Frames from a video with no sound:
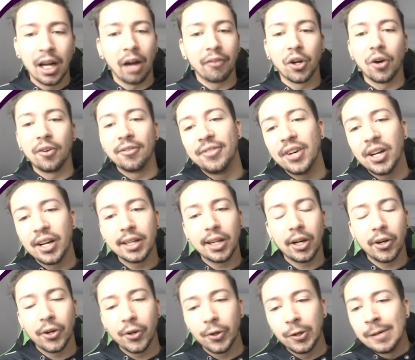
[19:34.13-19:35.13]
I've got
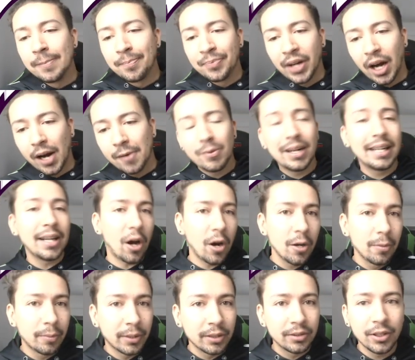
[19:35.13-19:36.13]
Werner, who I really
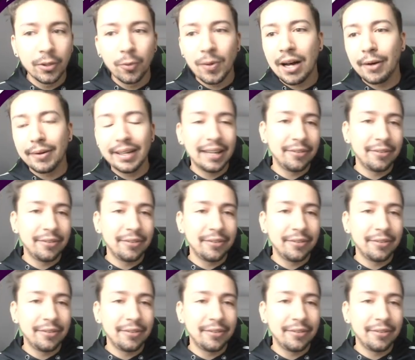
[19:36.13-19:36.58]
hope can do well.